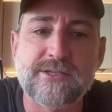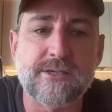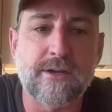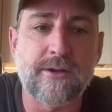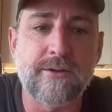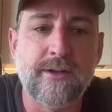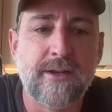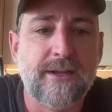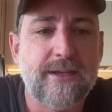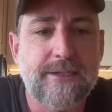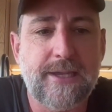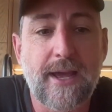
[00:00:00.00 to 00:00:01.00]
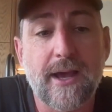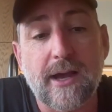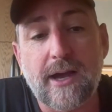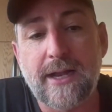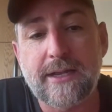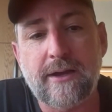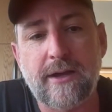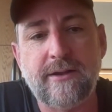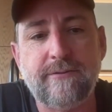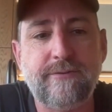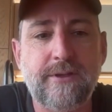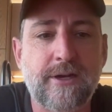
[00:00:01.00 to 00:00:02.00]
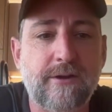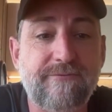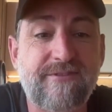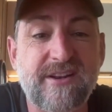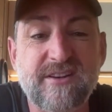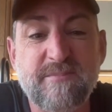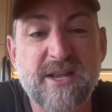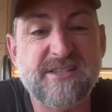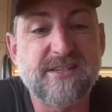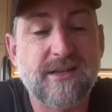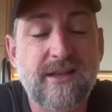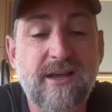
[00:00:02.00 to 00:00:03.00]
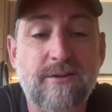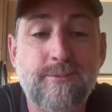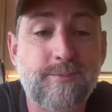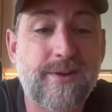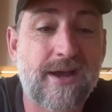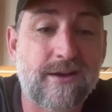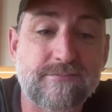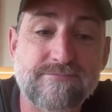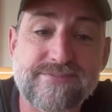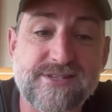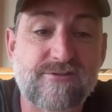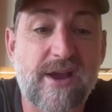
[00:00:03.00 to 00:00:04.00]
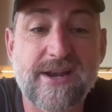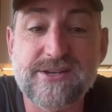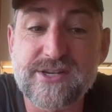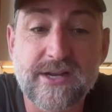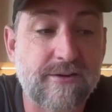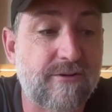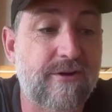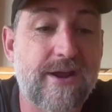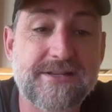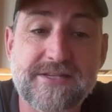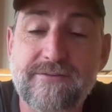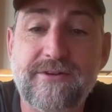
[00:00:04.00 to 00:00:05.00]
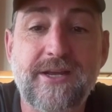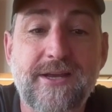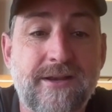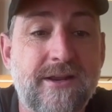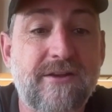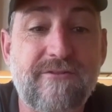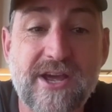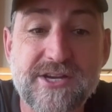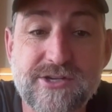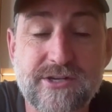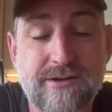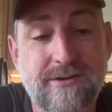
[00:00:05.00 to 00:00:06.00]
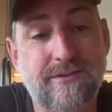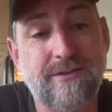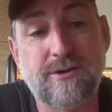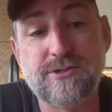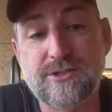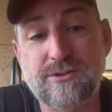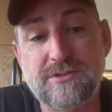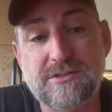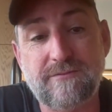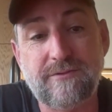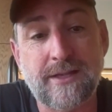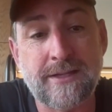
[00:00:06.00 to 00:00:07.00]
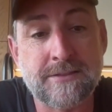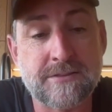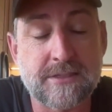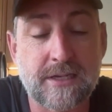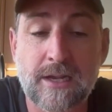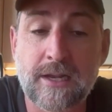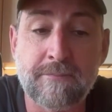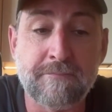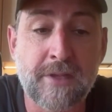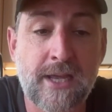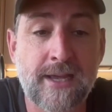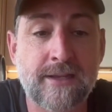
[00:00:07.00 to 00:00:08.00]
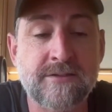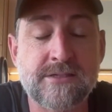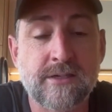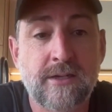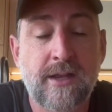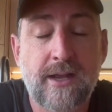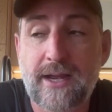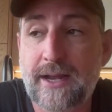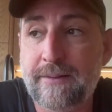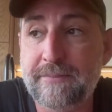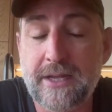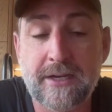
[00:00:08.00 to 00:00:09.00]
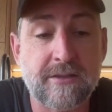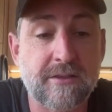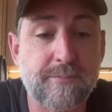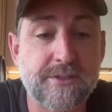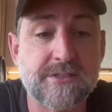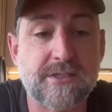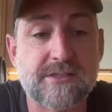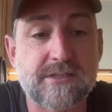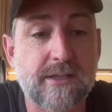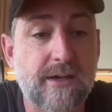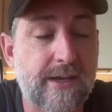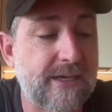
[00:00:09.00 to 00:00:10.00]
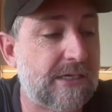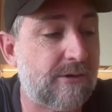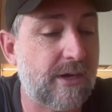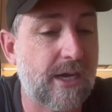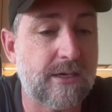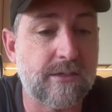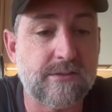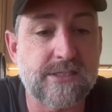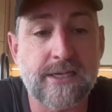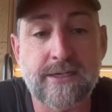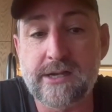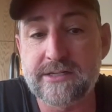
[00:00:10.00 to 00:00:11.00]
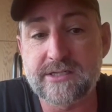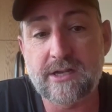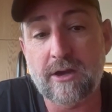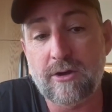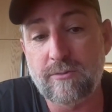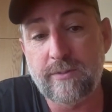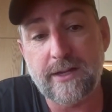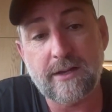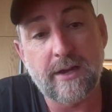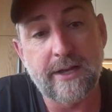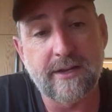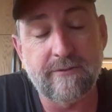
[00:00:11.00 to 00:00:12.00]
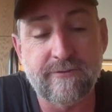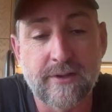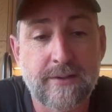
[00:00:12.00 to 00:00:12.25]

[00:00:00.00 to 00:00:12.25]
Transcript: so yeah, I kind of, fundamentally I'm about strategy and creativity and innovation and those sorts of things. And in the business that I created 10 years ago, we're kind of